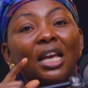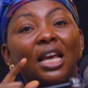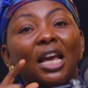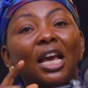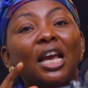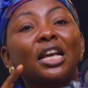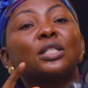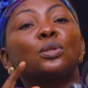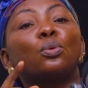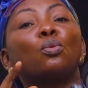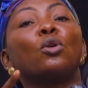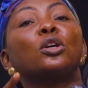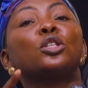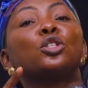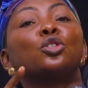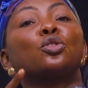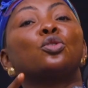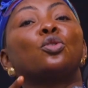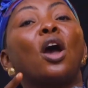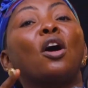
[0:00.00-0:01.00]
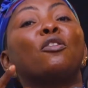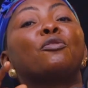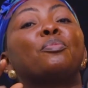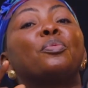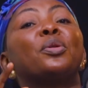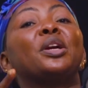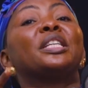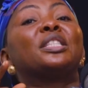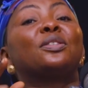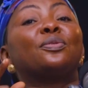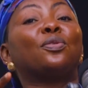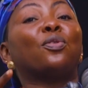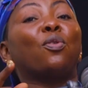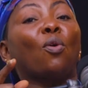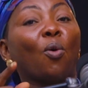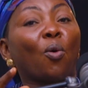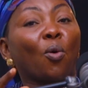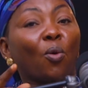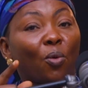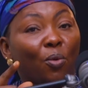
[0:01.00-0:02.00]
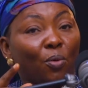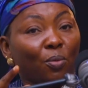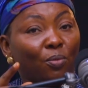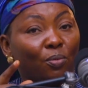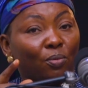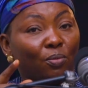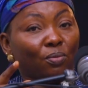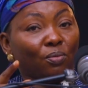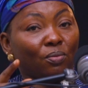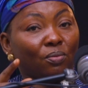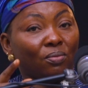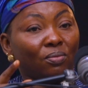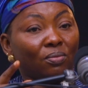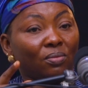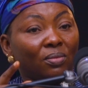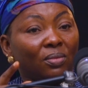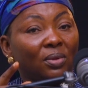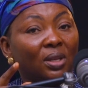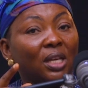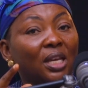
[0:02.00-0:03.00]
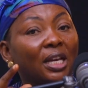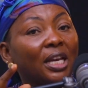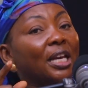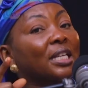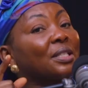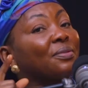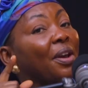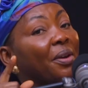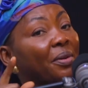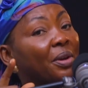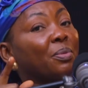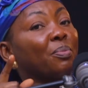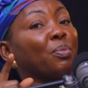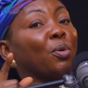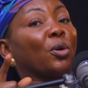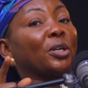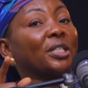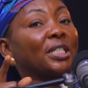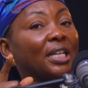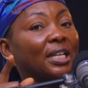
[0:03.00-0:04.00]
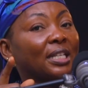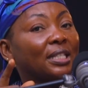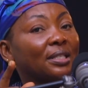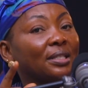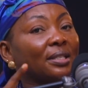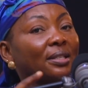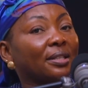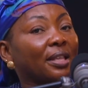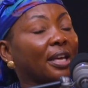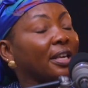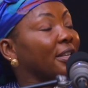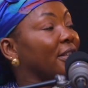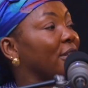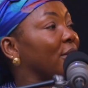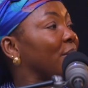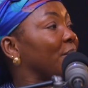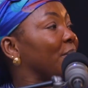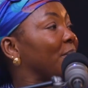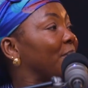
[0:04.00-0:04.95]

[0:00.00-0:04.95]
It's what you have prayed for. It's very important. Thank you.